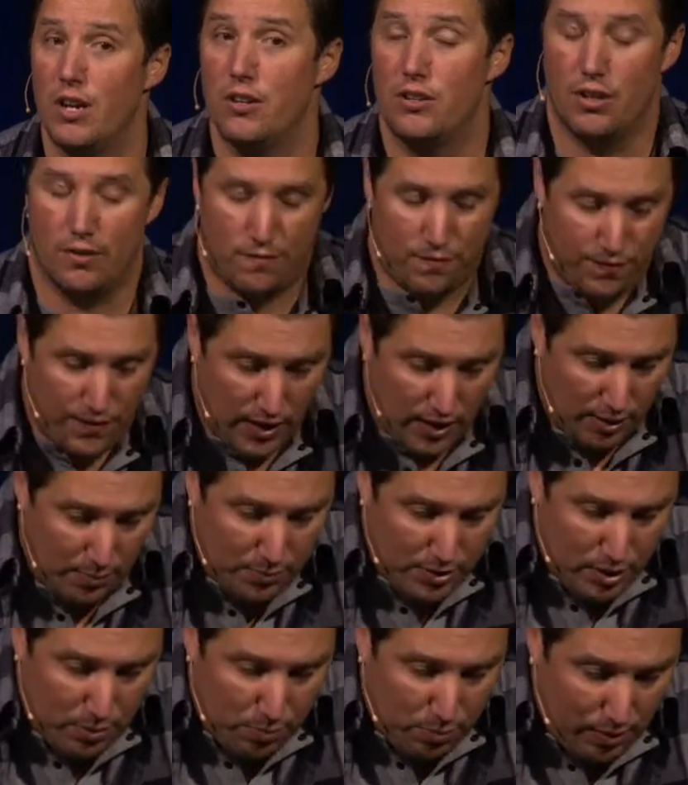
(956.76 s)
to fill them
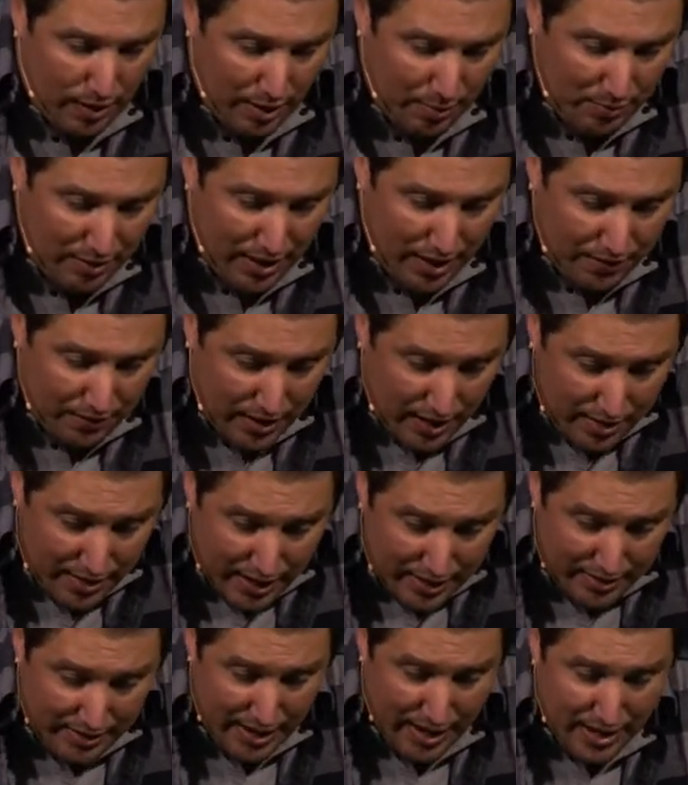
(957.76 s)
to the brim, and they
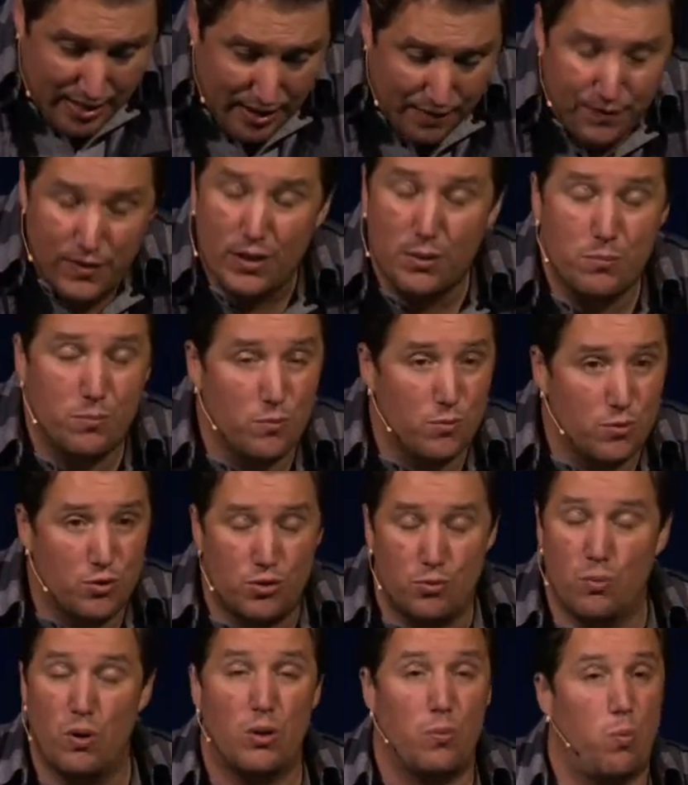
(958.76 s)
did. They filled them
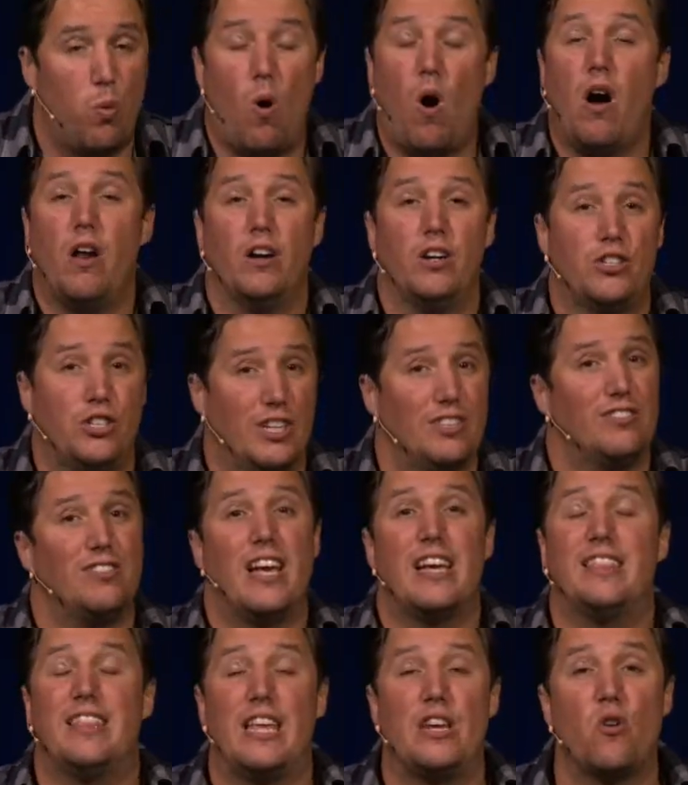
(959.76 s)
with water just like they